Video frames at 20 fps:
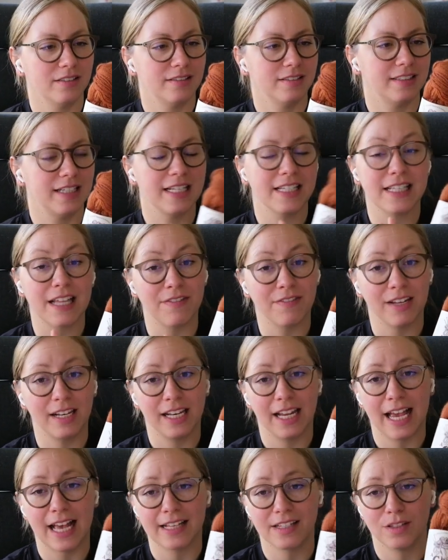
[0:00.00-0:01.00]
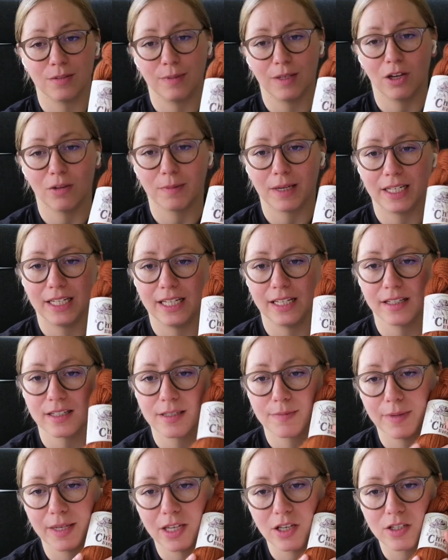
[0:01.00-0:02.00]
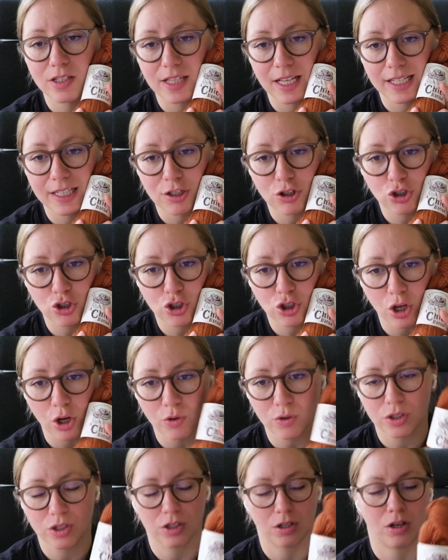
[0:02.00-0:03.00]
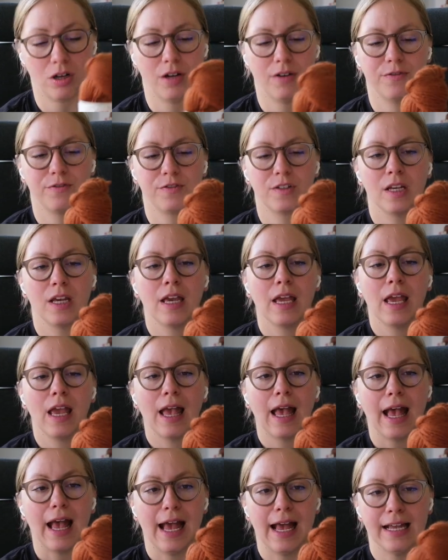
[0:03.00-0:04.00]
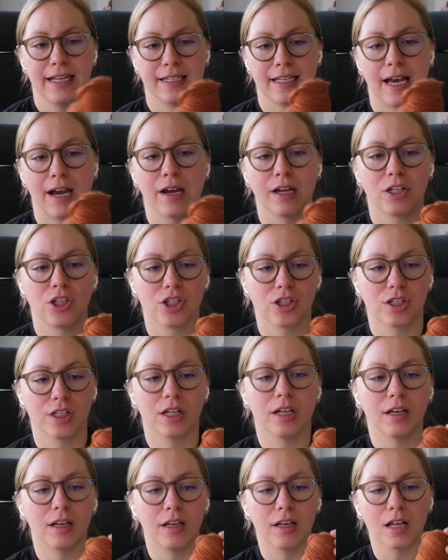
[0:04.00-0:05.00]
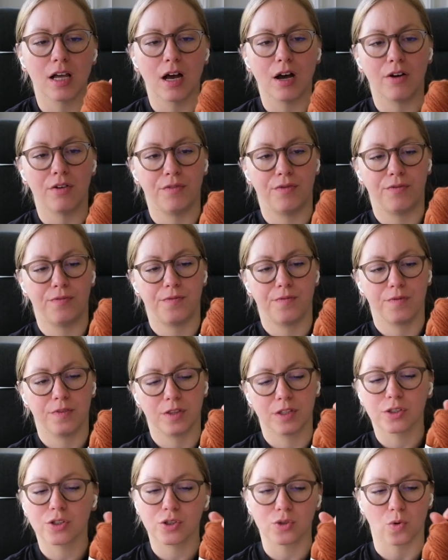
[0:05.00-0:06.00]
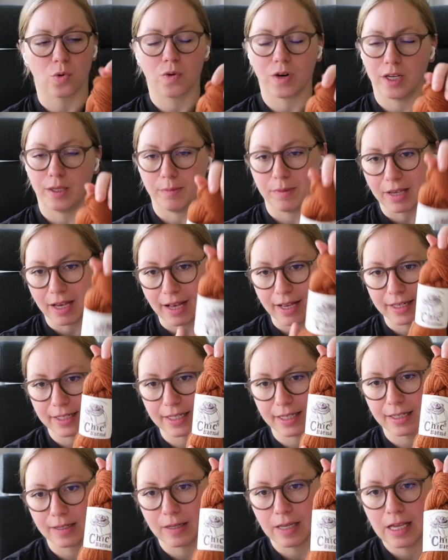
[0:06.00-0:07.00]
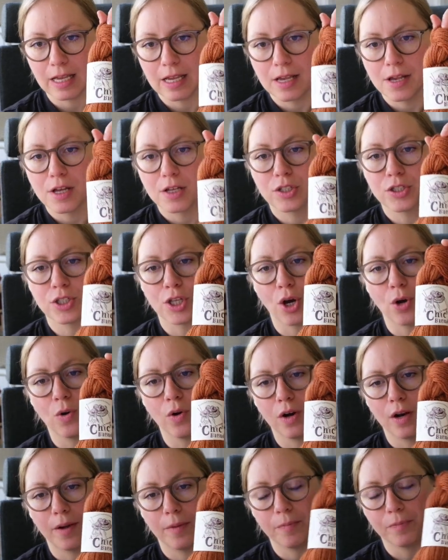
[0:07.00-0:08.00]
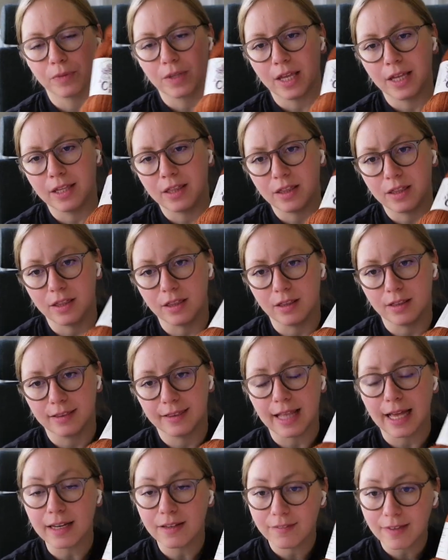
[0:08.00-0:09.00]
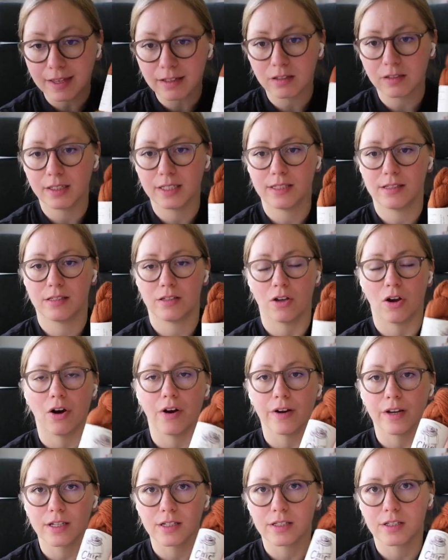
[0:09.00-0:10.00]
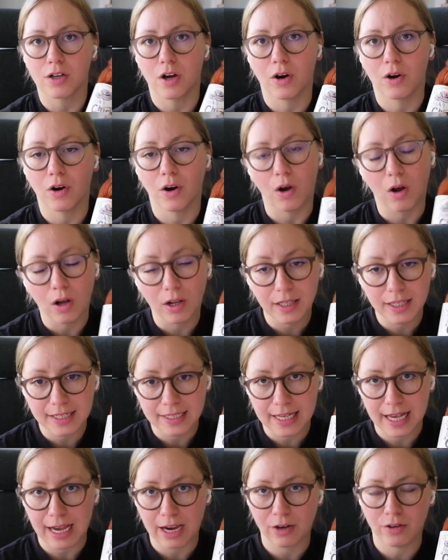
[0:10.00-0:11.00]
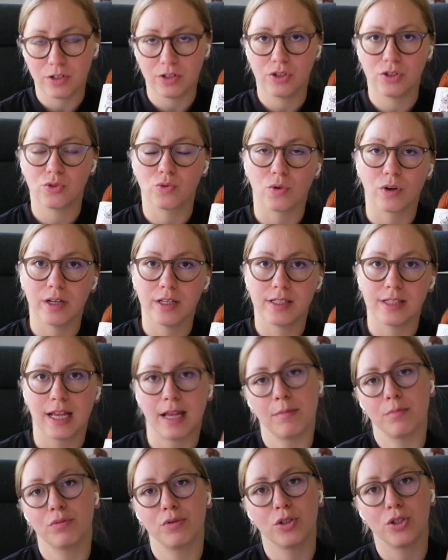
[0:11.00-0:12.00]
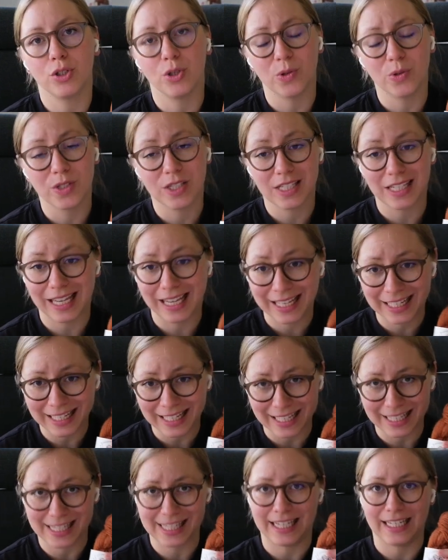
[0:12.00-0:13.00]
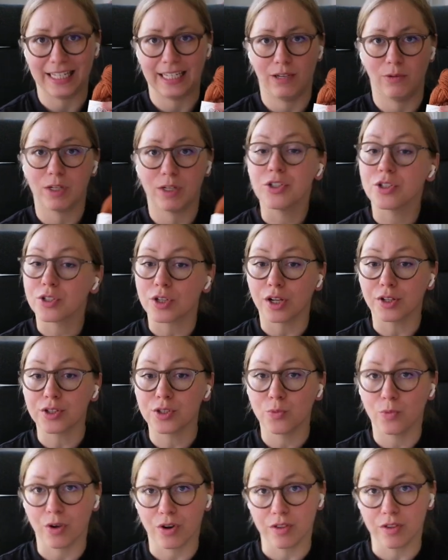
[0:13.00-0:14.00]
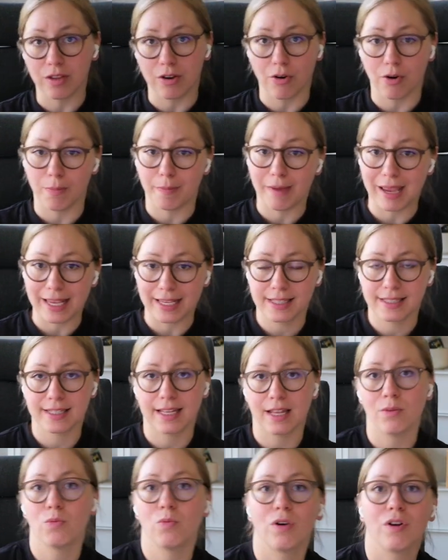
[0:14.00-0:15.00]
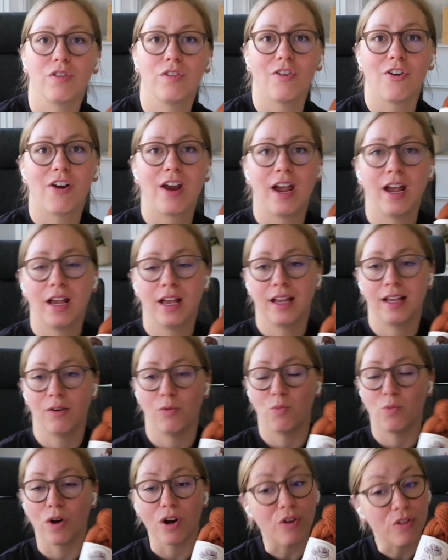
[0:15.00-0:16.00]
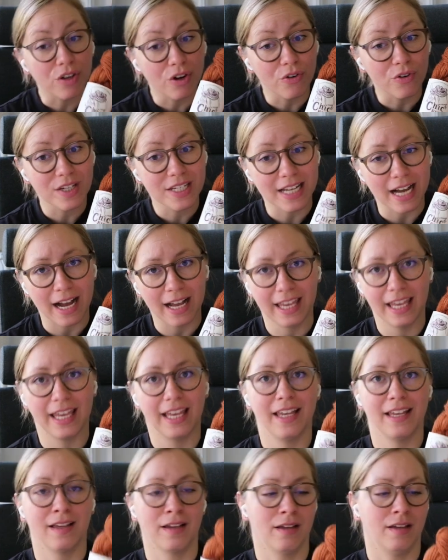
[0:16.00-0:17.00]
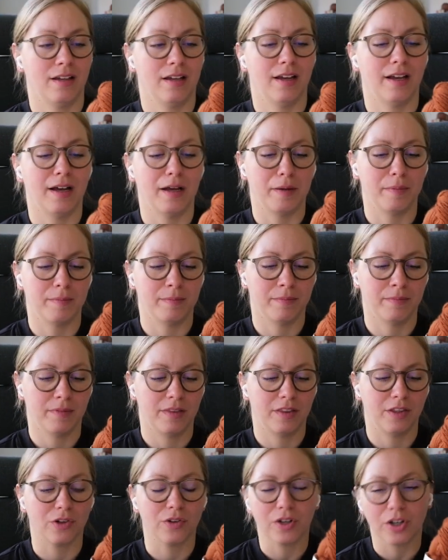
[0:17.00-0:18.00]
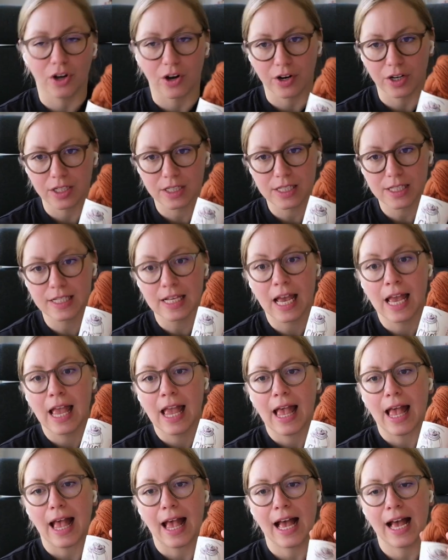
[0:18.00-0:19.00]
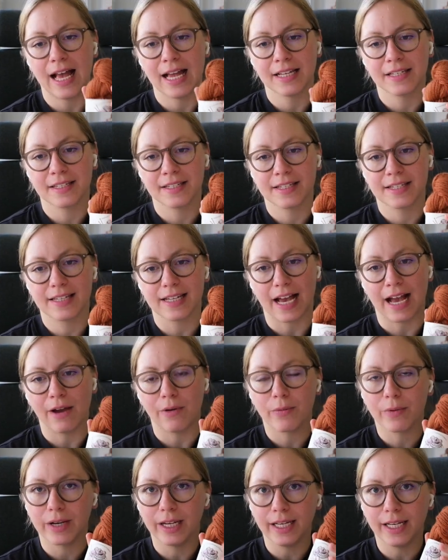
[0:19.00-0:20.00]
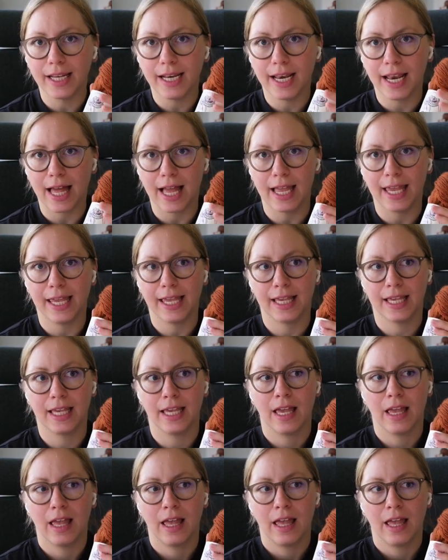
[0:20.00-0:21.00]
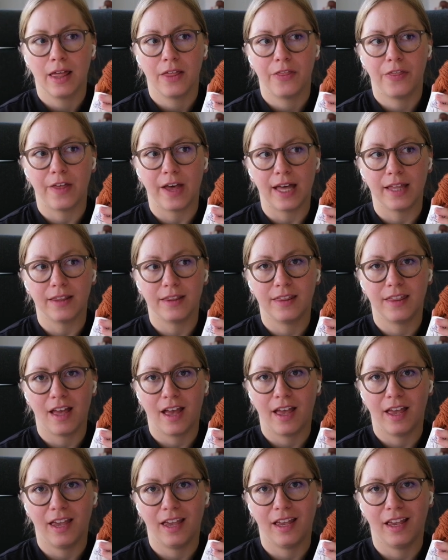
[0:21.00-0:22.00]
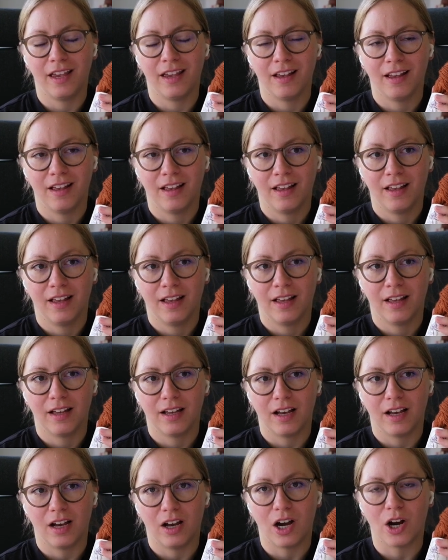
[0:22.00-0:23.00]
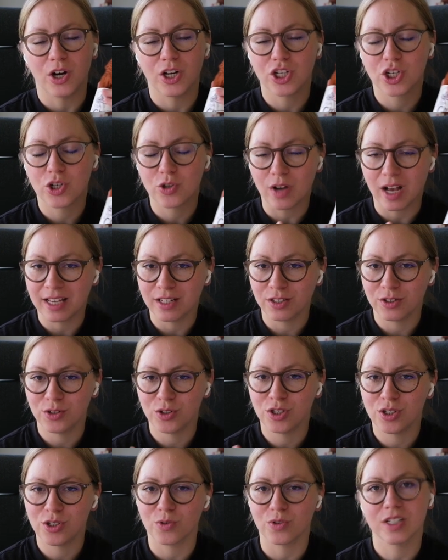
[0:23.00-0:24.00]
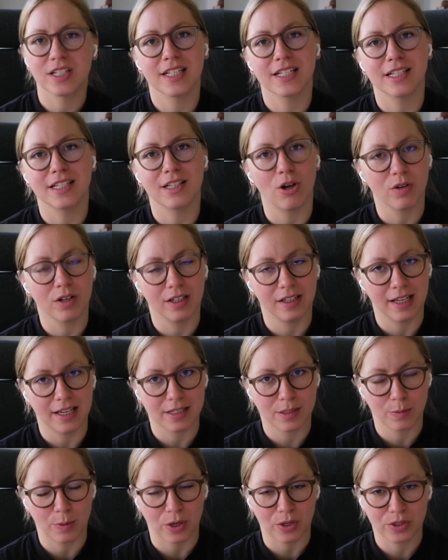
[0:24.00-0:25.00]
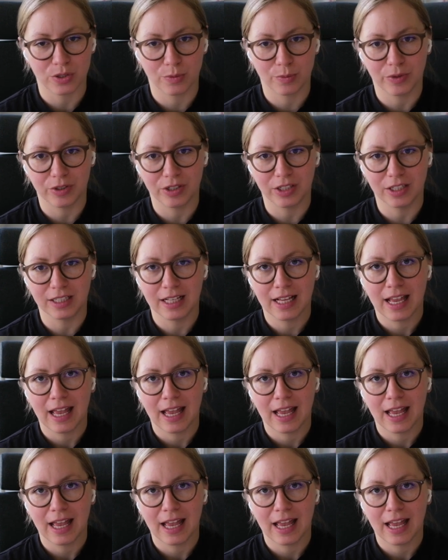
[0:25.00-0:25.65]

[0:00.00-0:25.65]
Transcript: this definitely has to be on my needles because it's so soft, and I just love the story behind it. So Lani Vandele's yarns are all entirely sourced and produced in Italy, which is also where they're based and where they're dyeing their yarns. And I really like that they are trying to source as local as possible